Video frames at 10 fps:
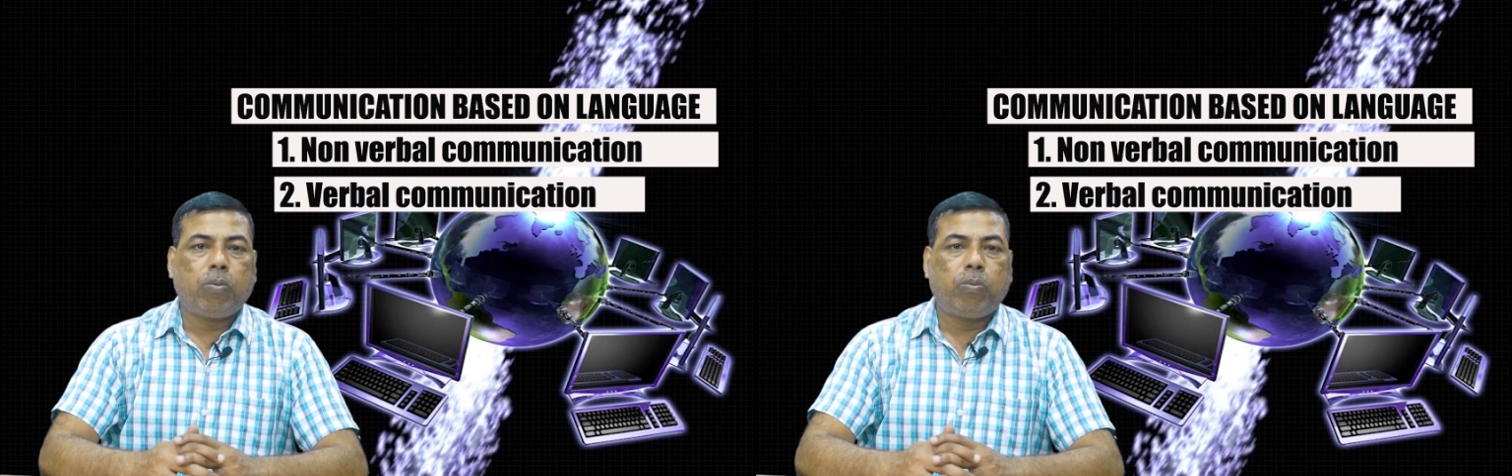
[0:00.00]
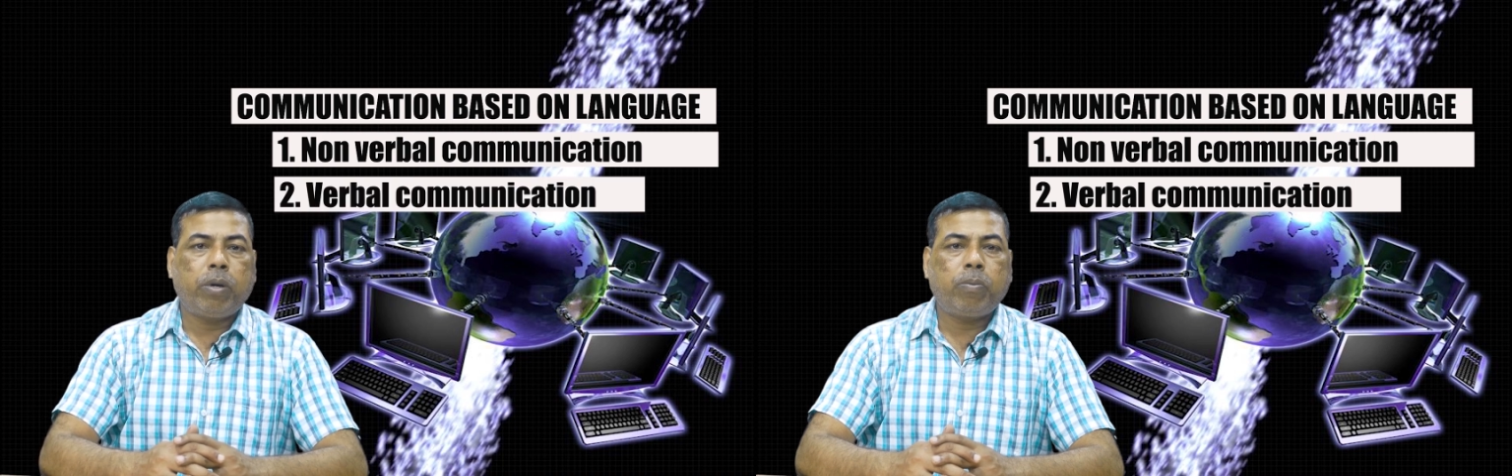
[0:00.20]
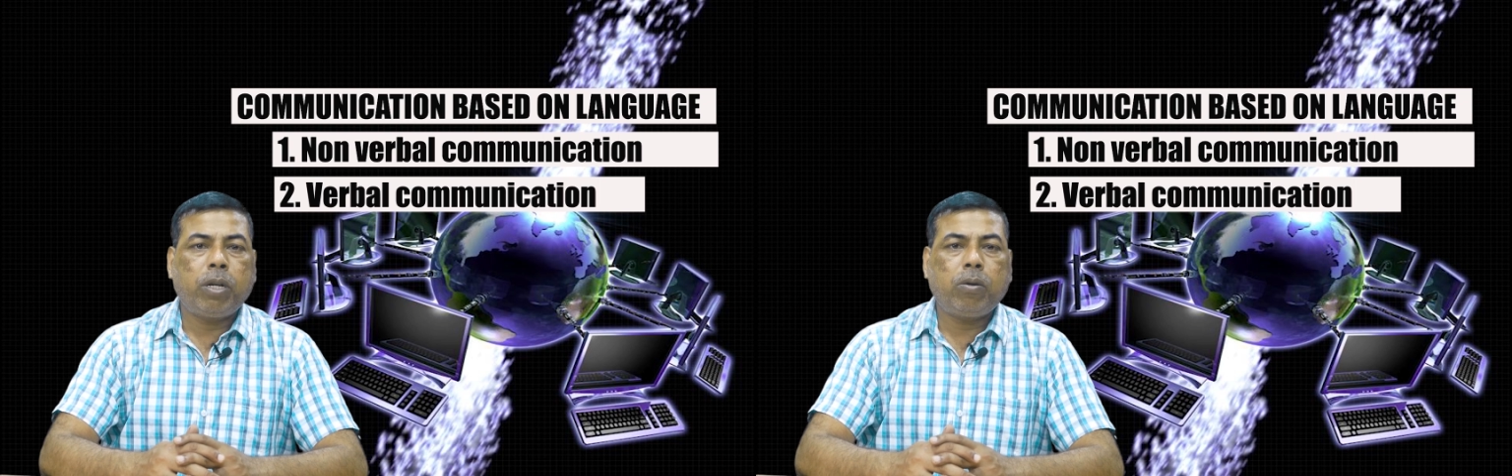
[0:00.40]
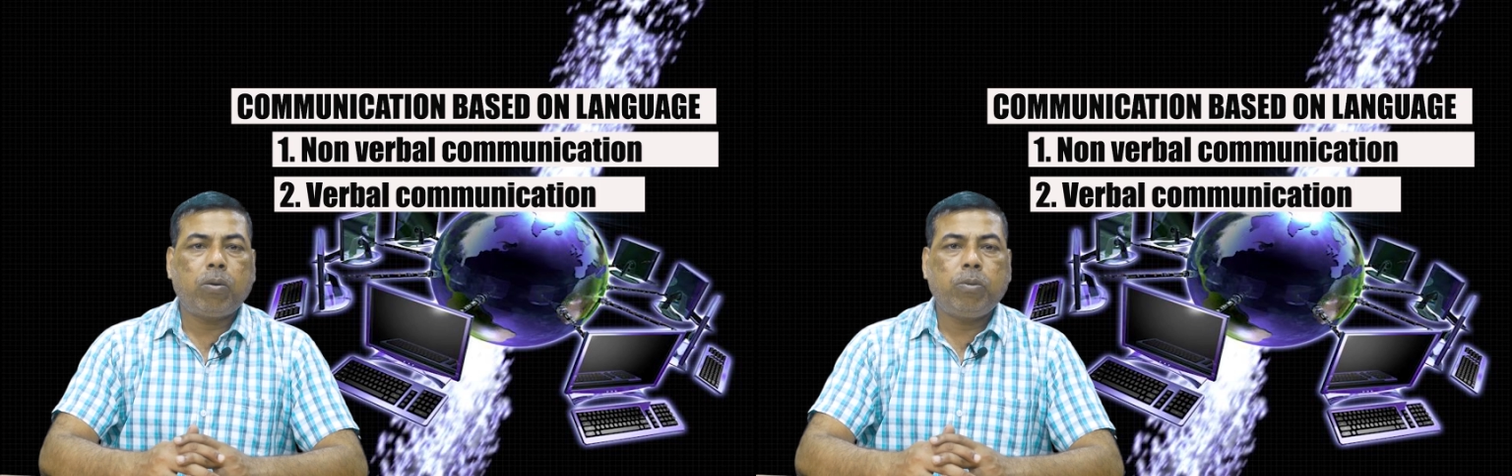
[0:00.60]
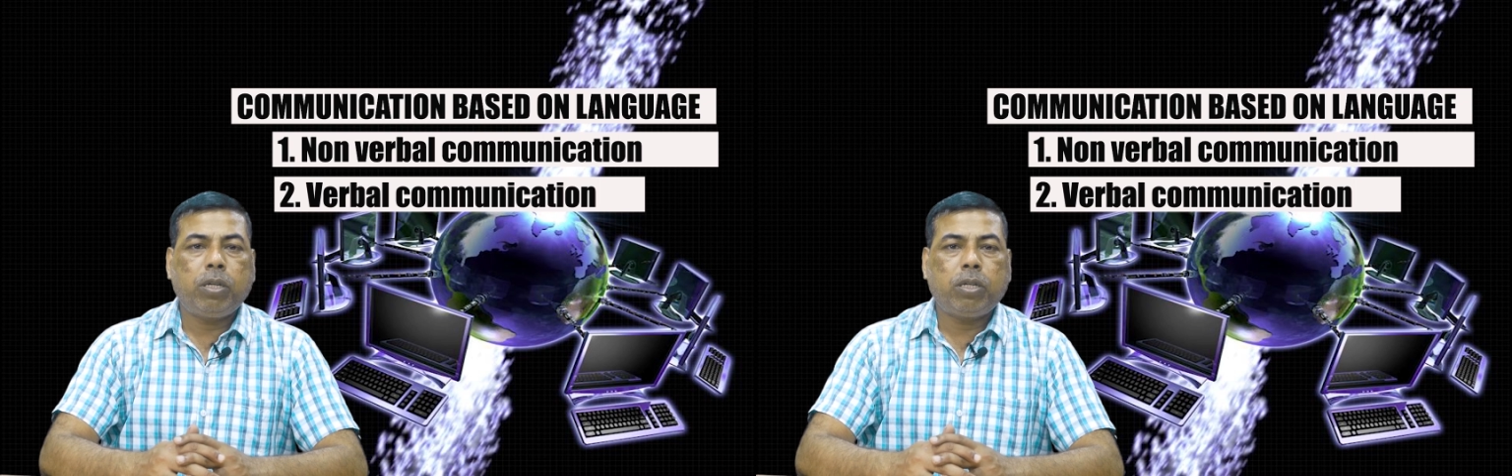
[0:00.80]
Verbal
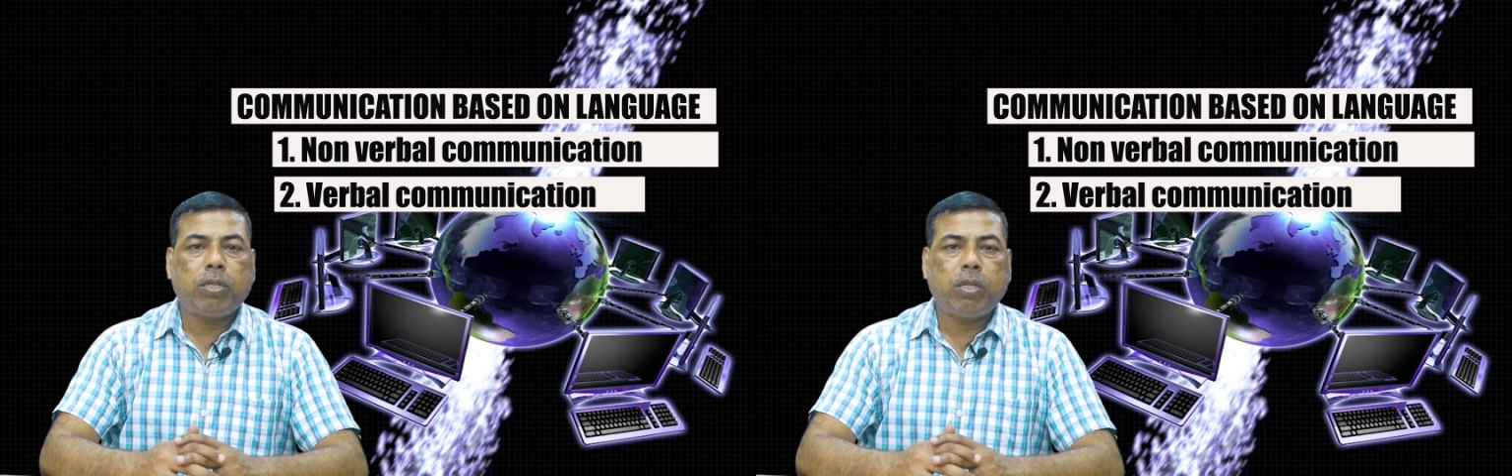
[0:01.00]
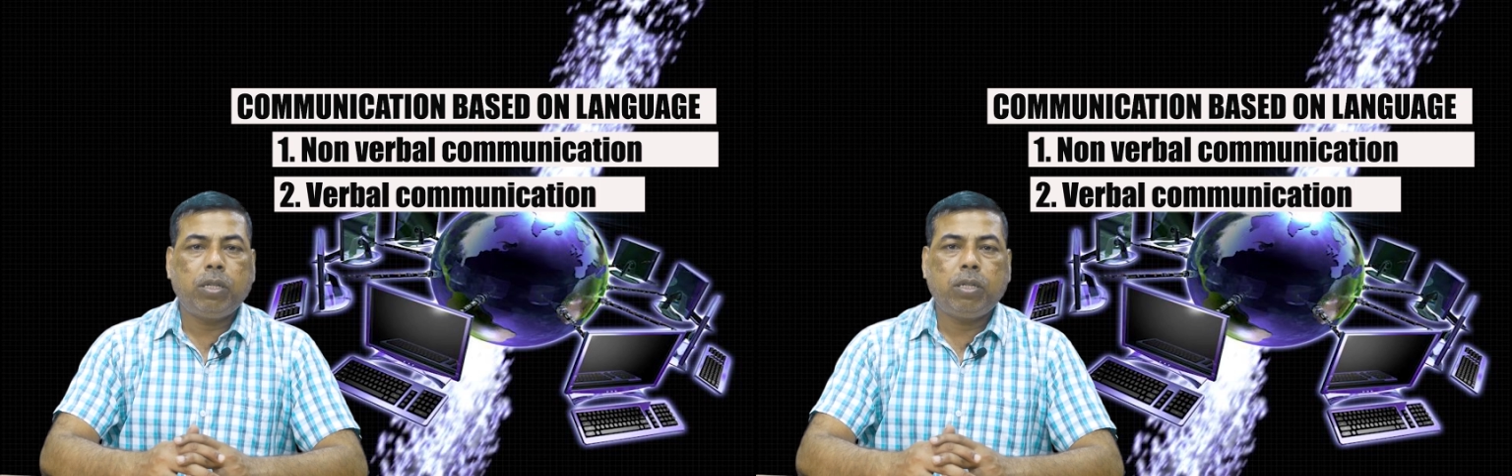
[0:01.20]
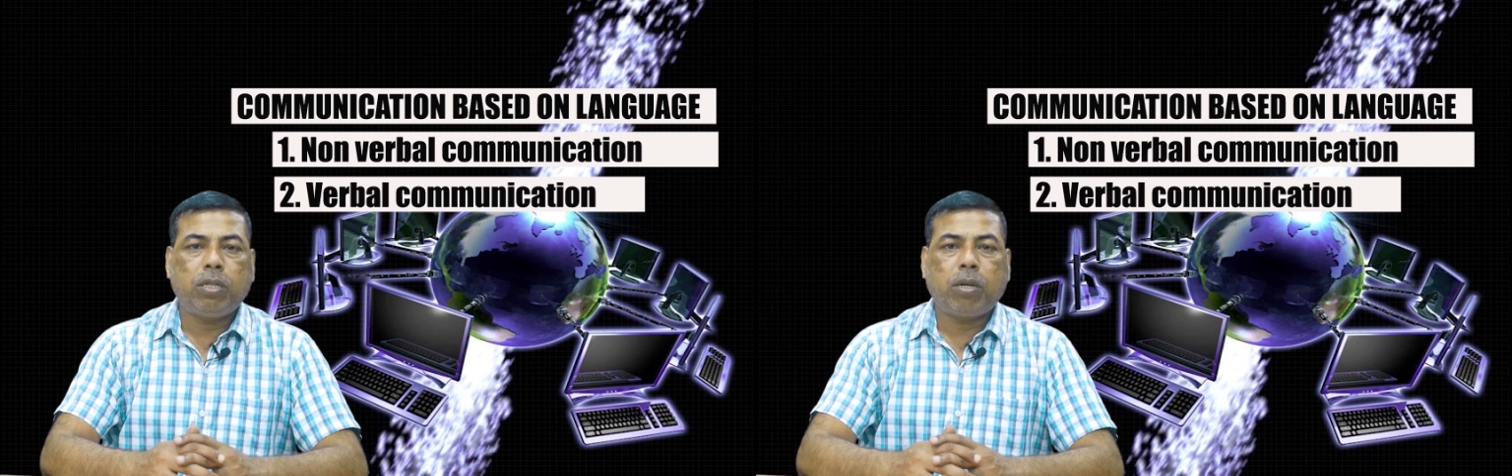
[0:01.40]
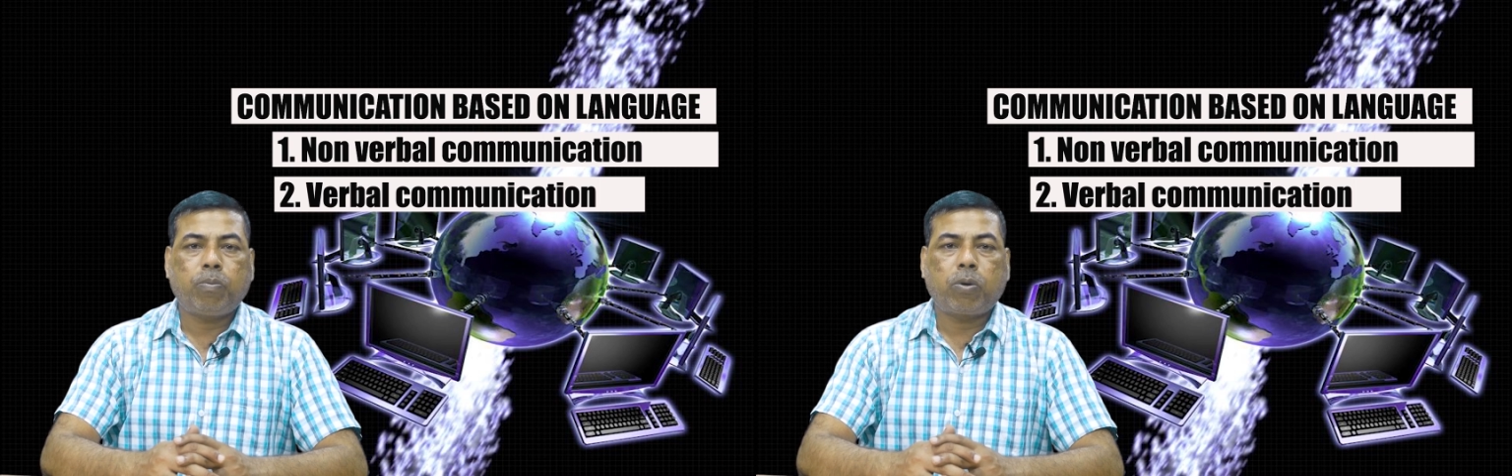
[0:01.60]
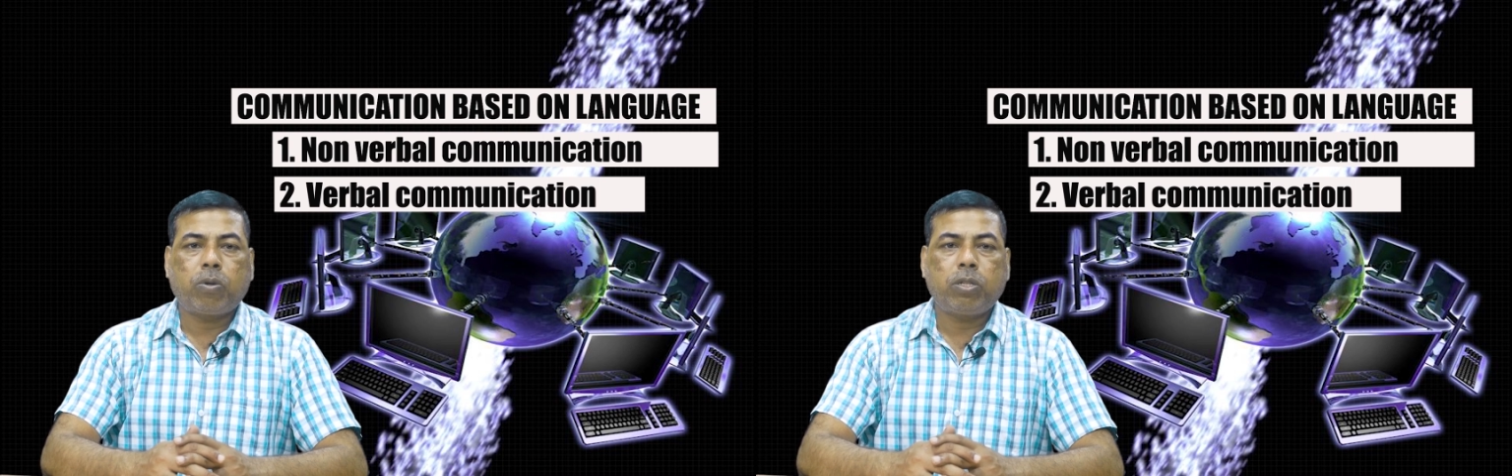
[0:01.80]
communication is a
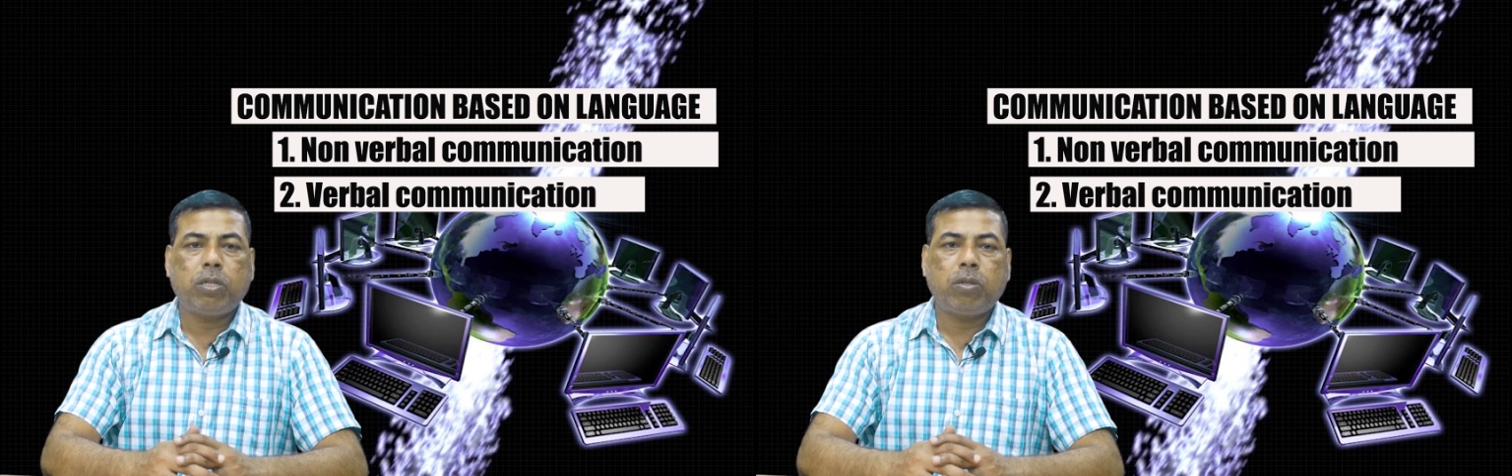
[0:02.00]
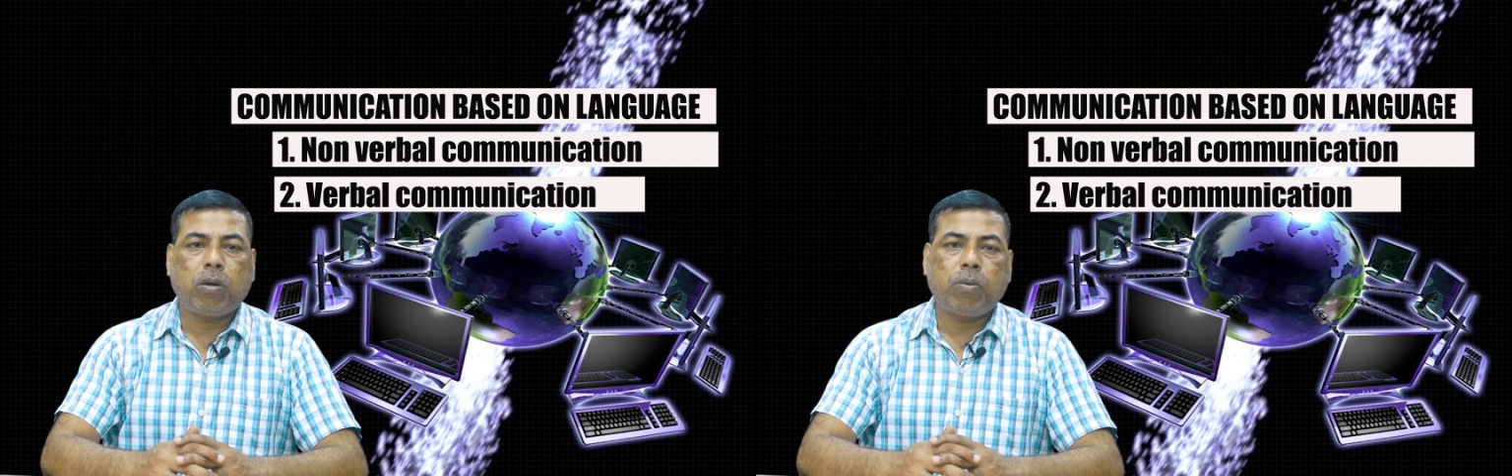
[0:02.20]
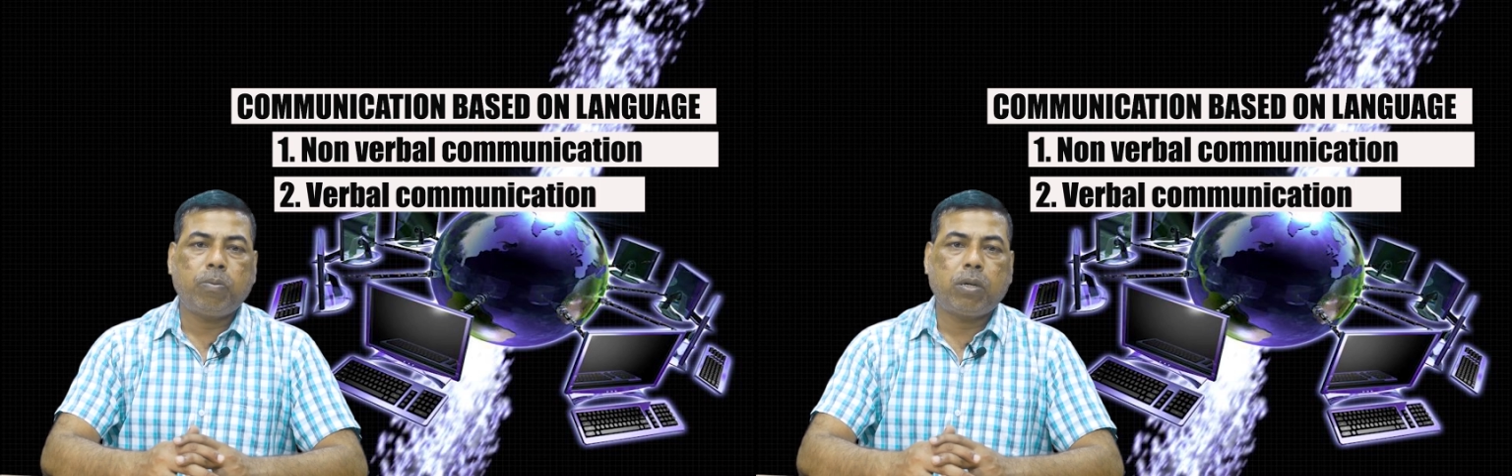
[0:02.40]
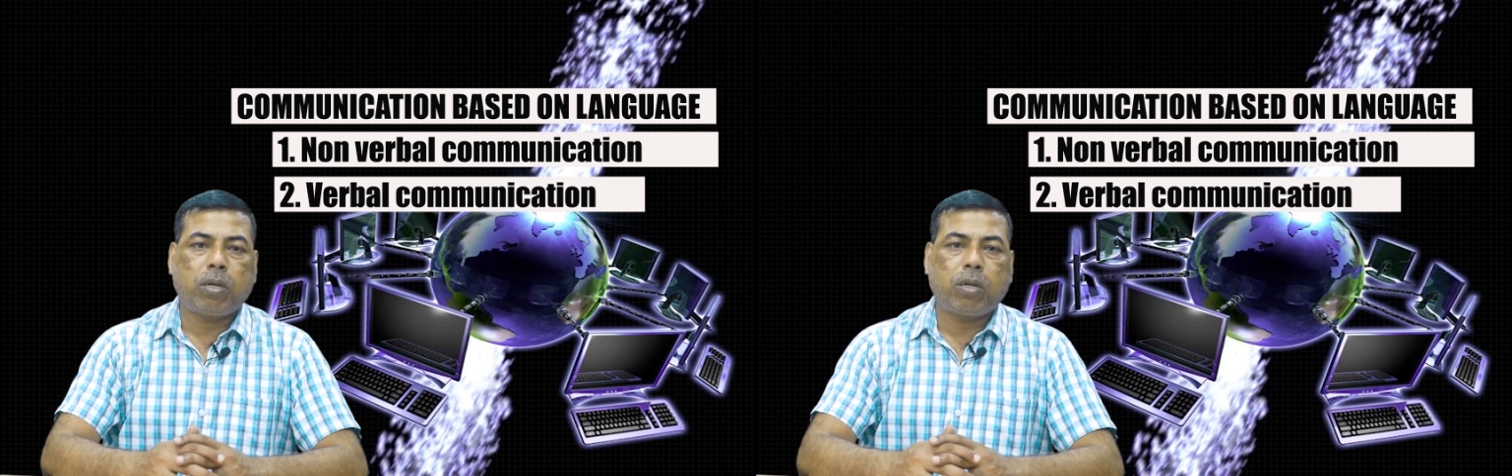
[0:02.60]
process of